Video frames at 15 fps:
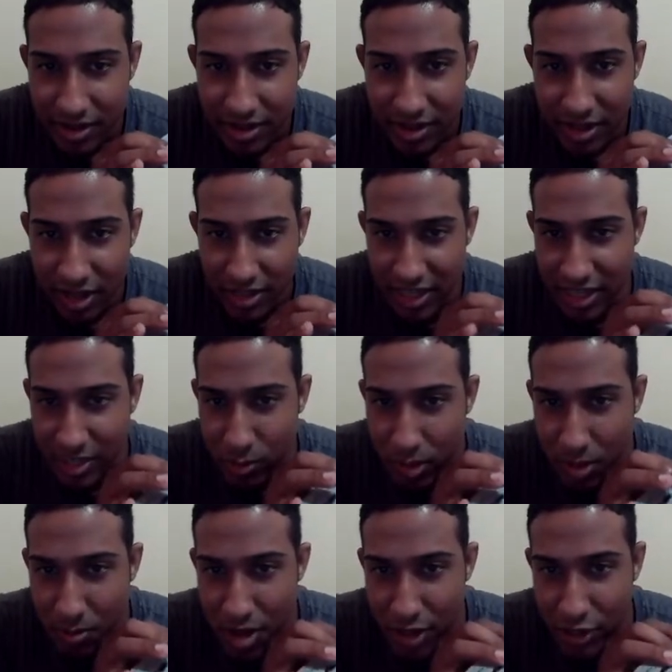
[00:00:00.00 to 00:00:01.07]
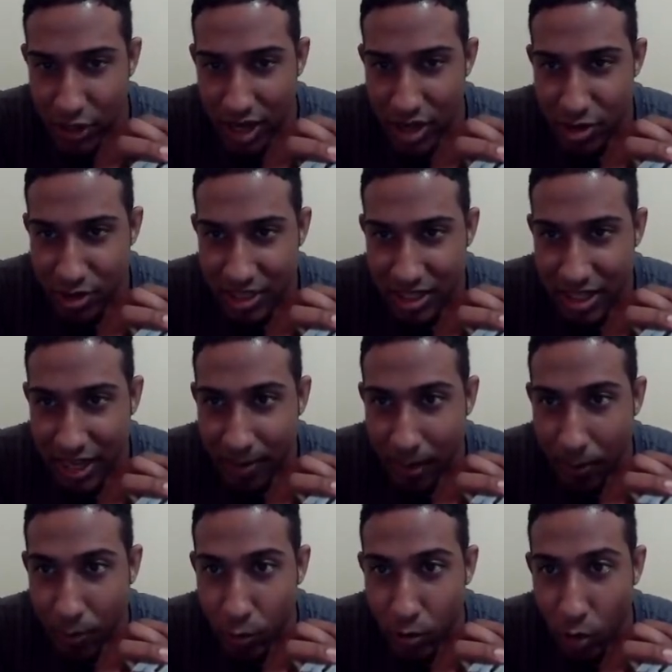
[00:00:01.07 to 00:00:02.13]
because I just want to make sure that you're seeing I'm
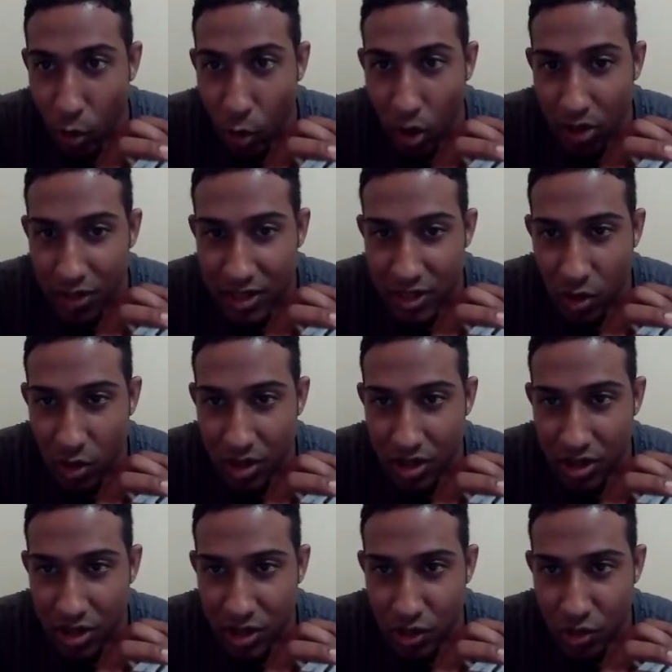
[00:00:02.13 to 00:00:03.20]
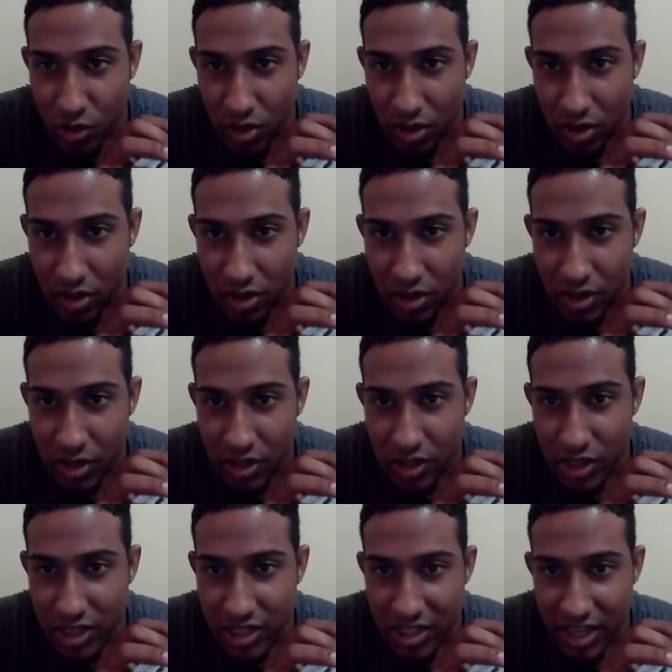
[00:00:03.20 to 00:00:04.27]
doing all this on the controller. So
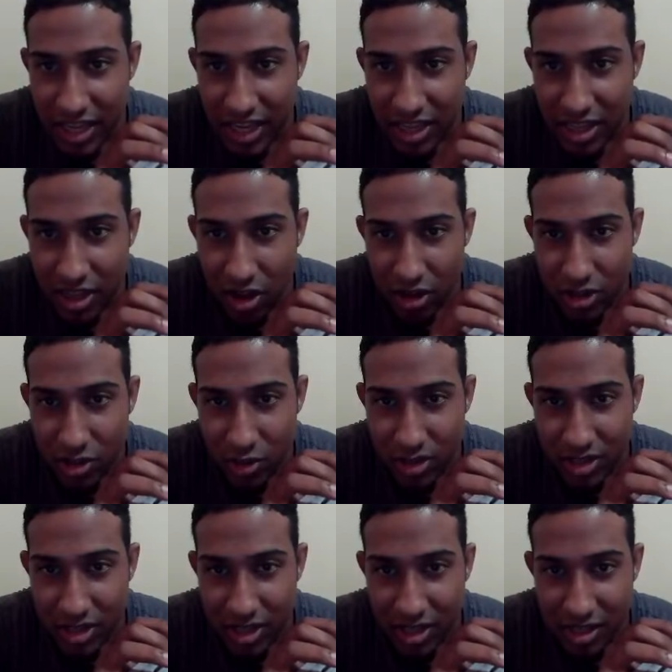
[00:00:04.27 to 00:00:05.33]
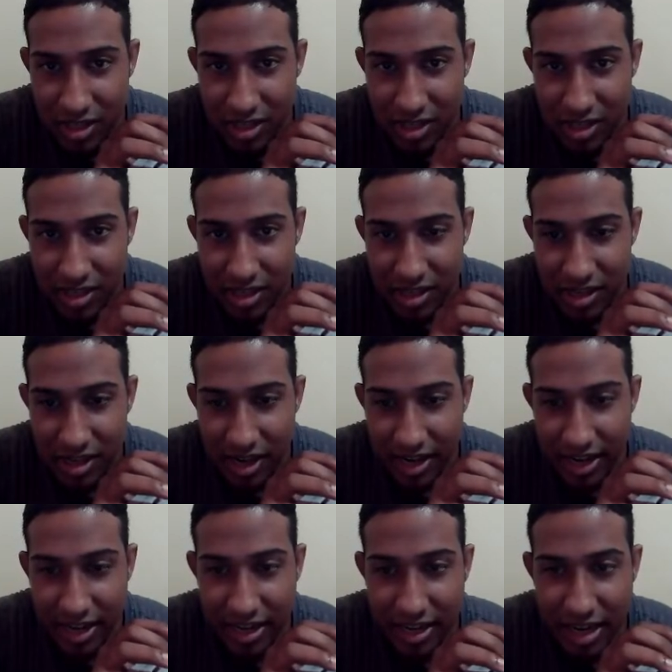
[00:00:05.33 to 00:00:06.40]
you see, it locks onto her, and
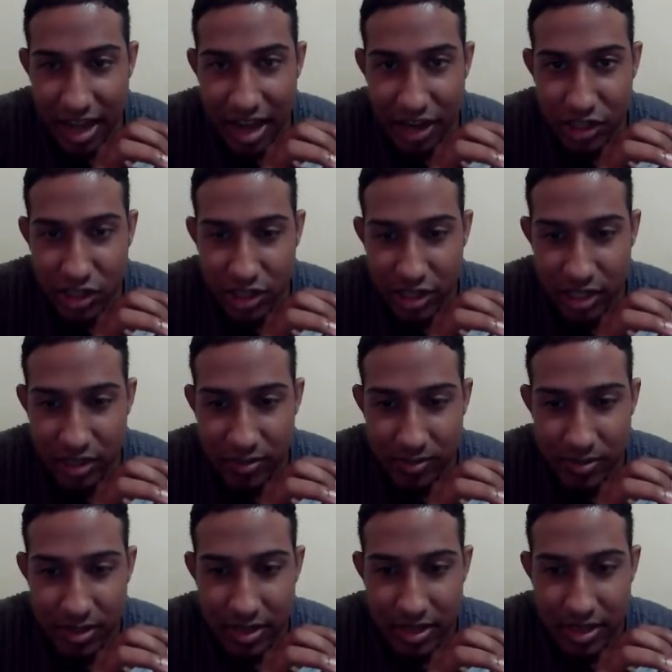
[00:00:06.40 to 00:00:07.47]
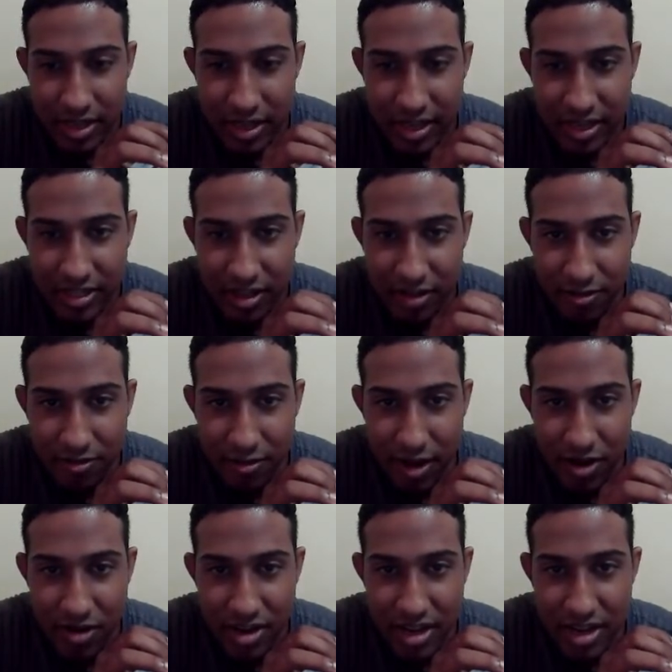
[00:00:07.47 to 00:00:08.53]
I could actually hit her
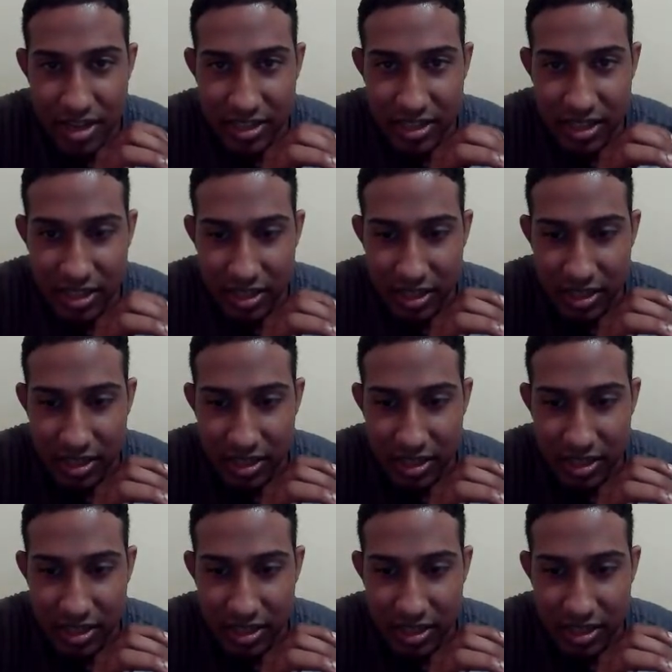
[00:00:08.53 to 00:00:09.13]
very easily.